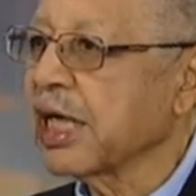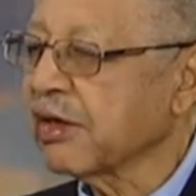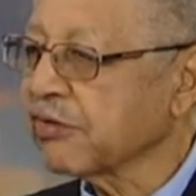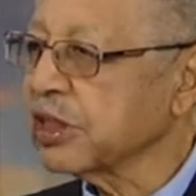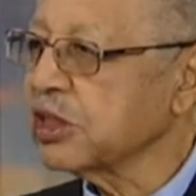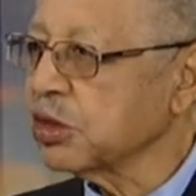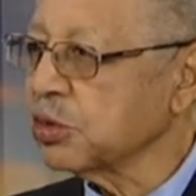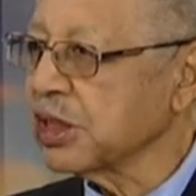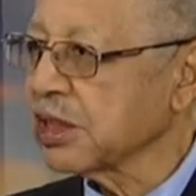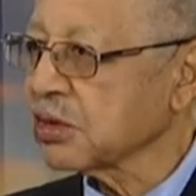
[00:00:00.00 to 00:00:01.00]
every
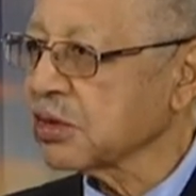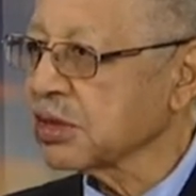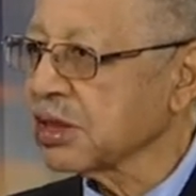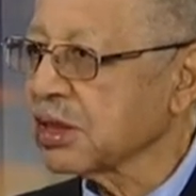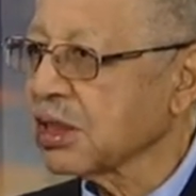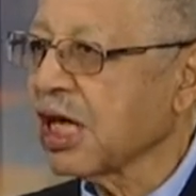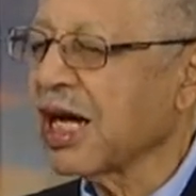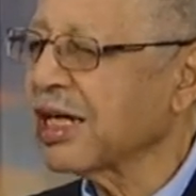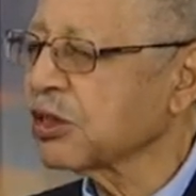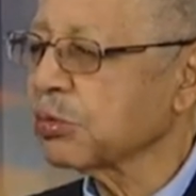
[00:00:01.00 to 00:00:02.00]
2 years,
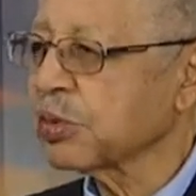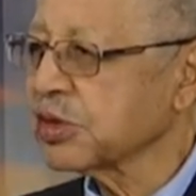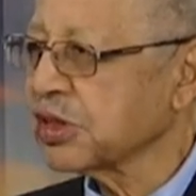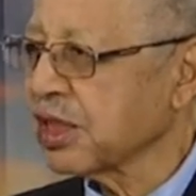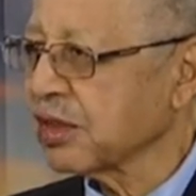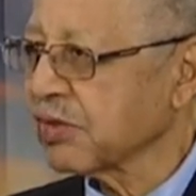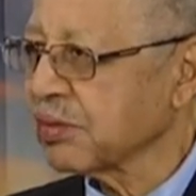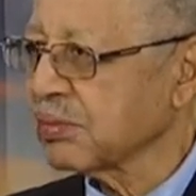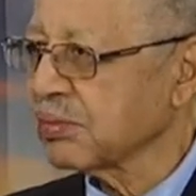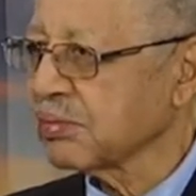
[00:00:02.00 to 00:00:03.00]
100% of them.